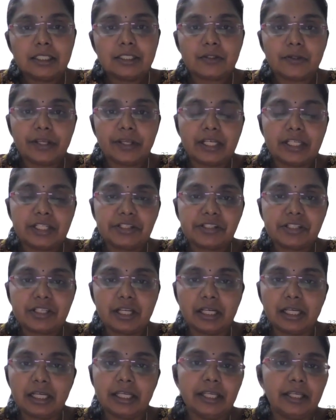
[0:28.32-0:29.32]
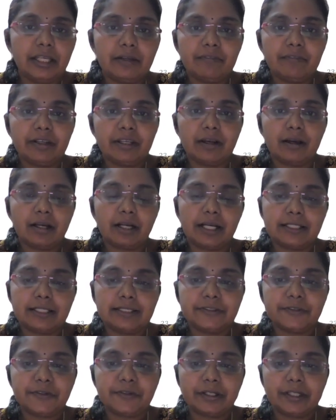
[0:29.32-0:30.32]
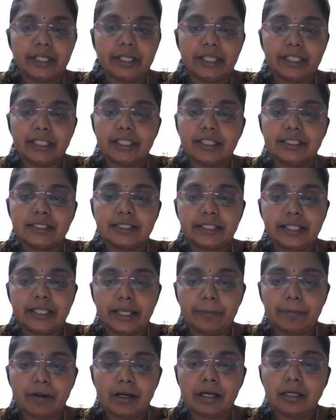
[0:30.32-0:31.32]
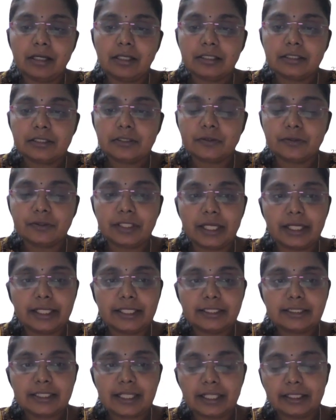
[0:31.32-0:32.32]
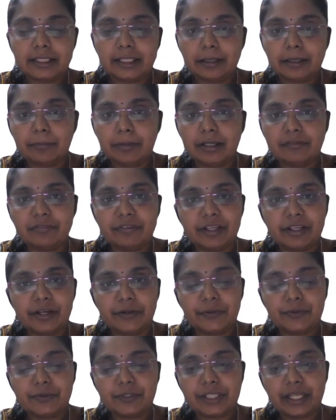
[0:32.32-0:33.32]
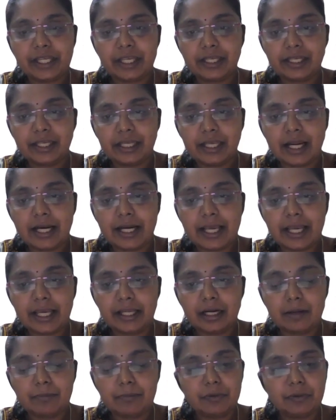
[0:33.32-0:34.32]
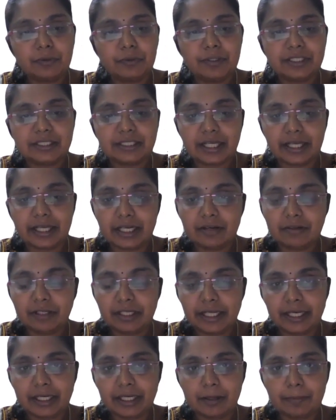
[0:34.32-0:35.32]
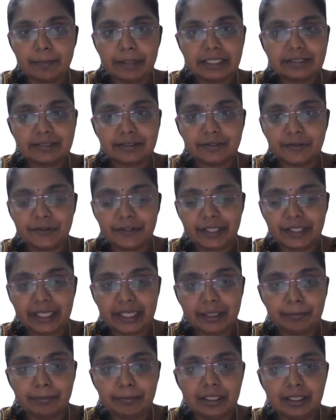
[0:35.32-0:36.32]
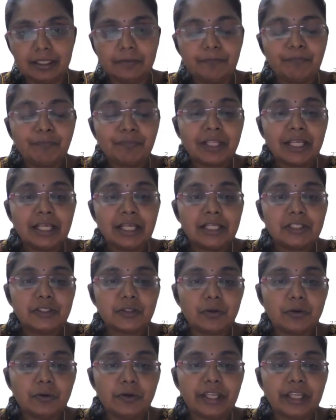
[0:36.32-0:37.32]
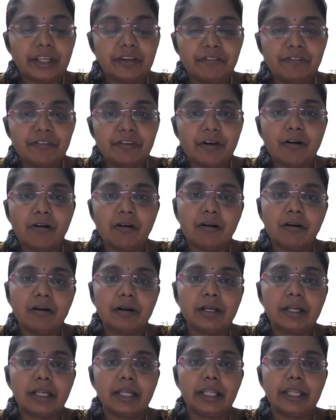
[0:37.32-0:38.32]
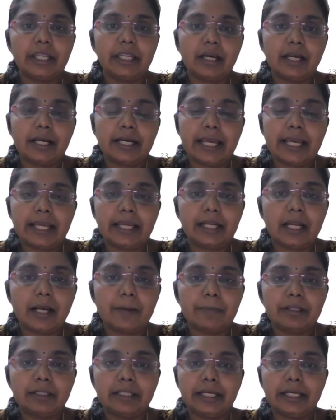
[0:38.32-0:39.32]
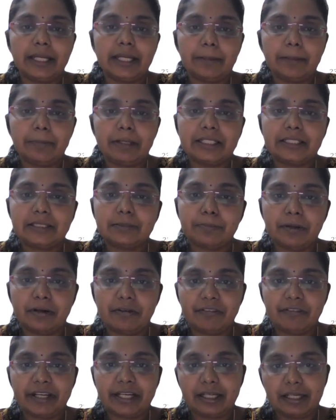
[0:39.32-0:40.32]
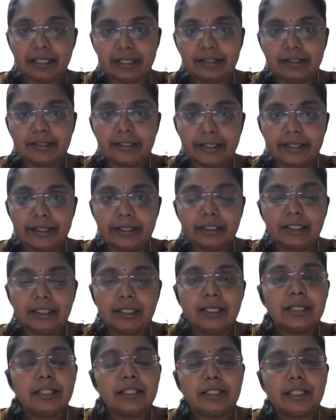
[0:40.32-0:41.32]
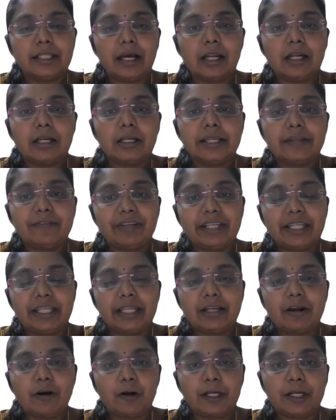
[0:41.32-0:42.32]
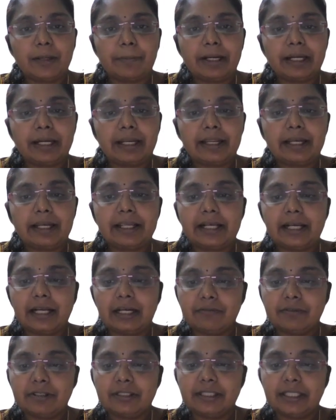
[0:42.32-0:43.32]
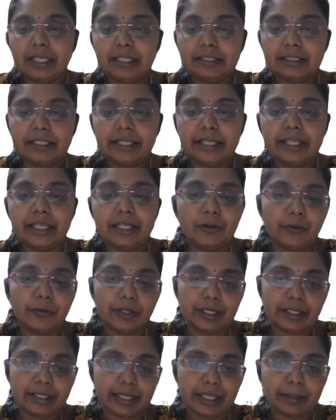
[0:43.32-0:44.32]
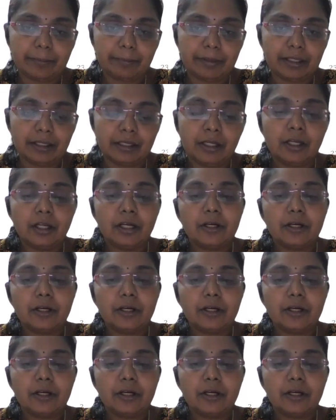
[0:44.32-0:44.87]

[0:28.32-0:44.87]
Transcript: So initially we are constructing the schema. So that is nothing but we are using a ER diagram to design our database or a table. So if your ER diagram and the table is perfectly correct, then we can automatically convert that thing into a table.